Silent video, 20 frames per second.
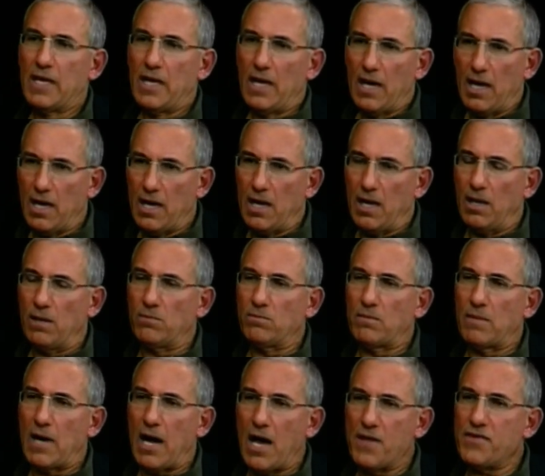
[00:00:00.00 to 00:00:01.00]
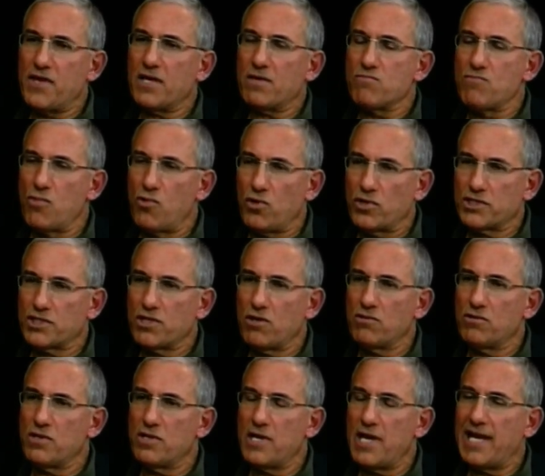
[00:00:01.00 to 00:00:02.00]
Um, I think more
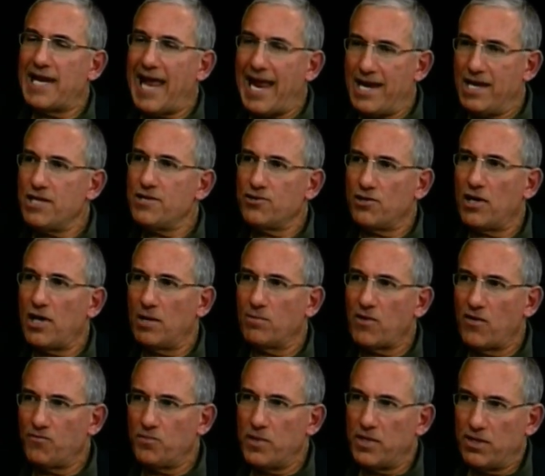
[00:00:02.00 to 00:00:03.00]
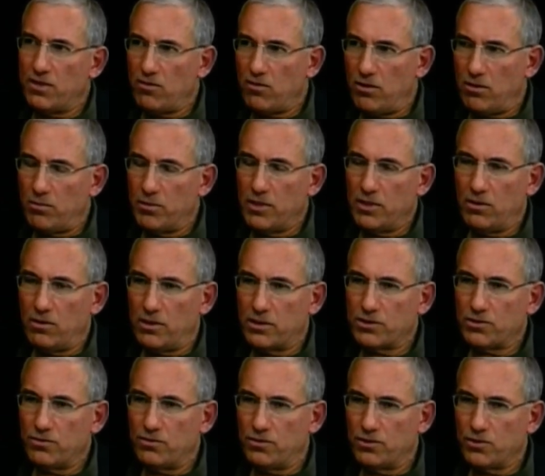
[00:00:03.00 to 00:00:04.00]
so than at any time I've been at Albany Law
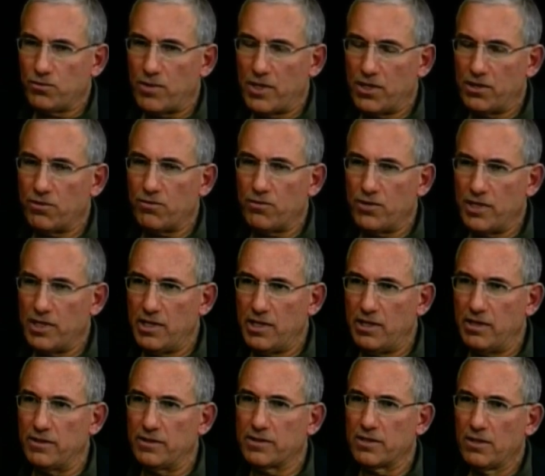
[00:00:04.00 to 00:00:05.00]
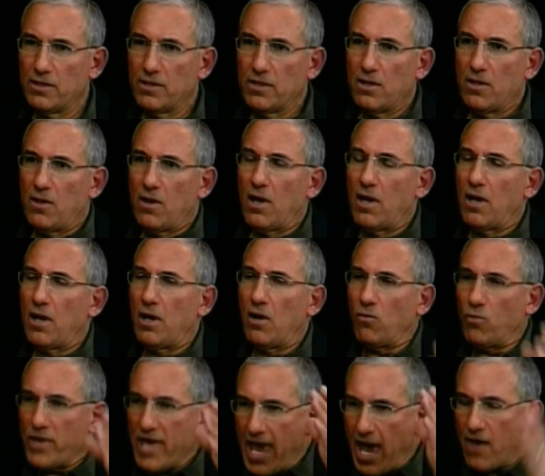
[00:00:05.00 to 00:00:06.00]
School, twenty-three years, uh,
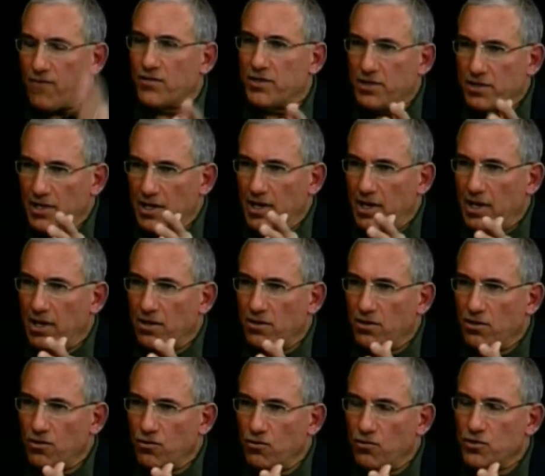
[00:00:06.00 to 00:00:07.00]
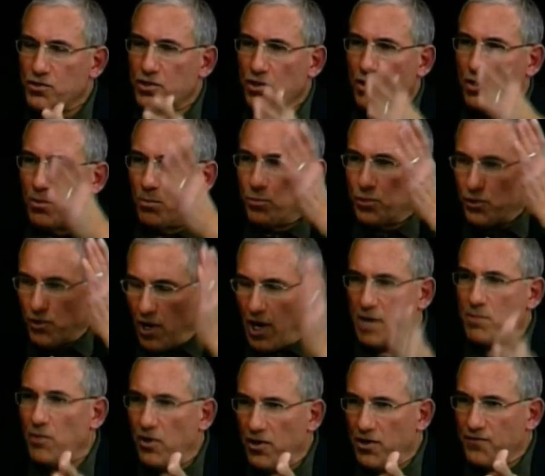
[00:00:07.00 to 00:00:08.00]
we have a dean whose
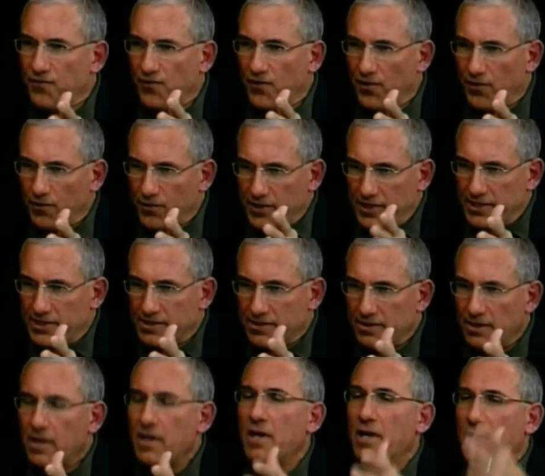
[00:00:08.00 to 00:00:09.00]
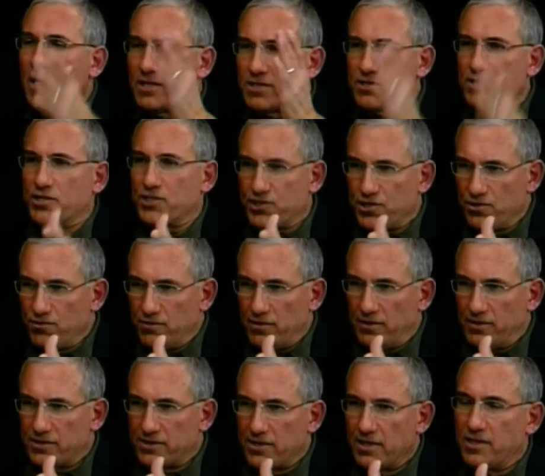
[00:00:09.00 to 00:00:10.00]
primary focus is the
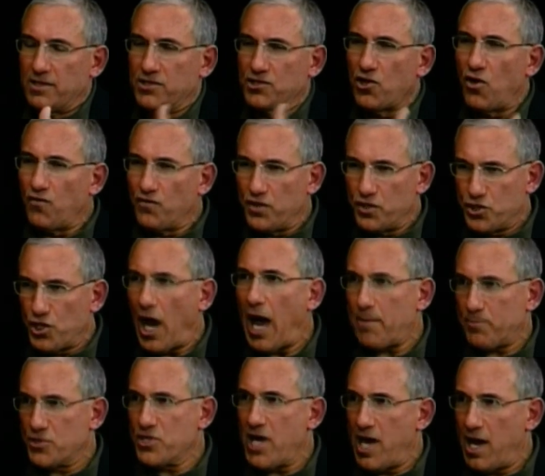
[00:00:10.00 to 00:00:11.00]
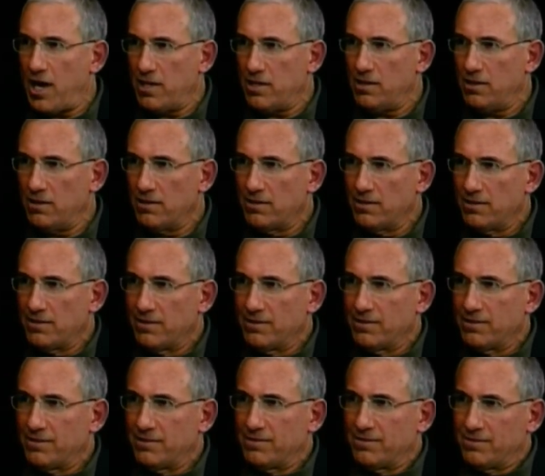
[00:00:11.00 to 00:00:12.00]
students. So of the top ten
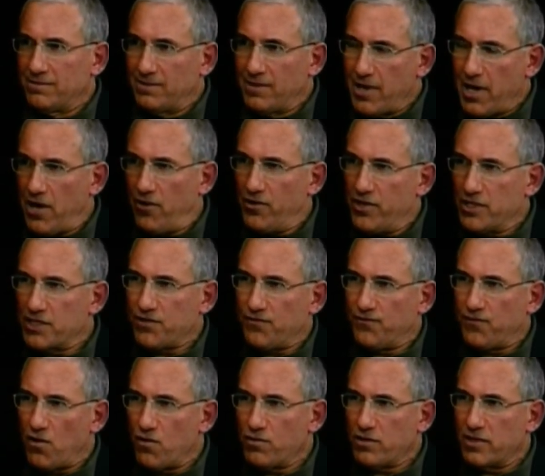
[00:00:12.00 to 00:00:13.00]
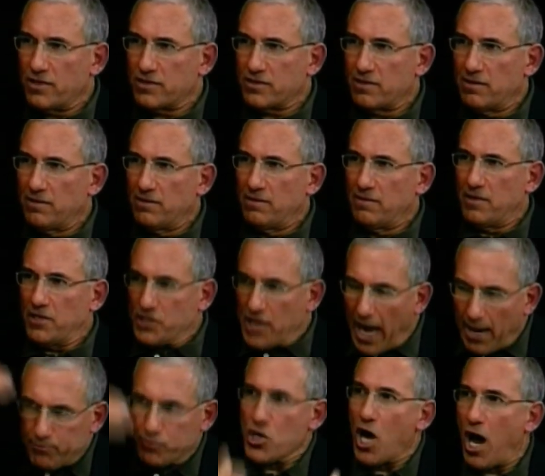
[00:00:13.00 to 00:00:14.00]
areas of focus, the
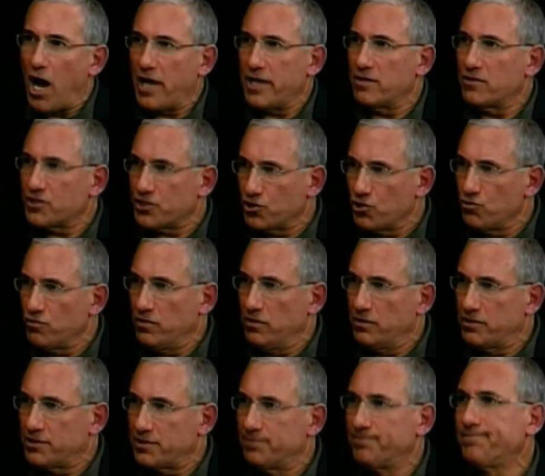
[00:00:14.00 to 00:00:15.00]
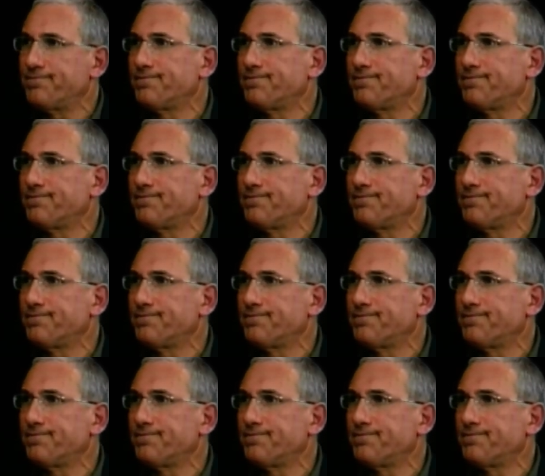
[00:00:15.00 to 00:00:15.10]
top nine are students.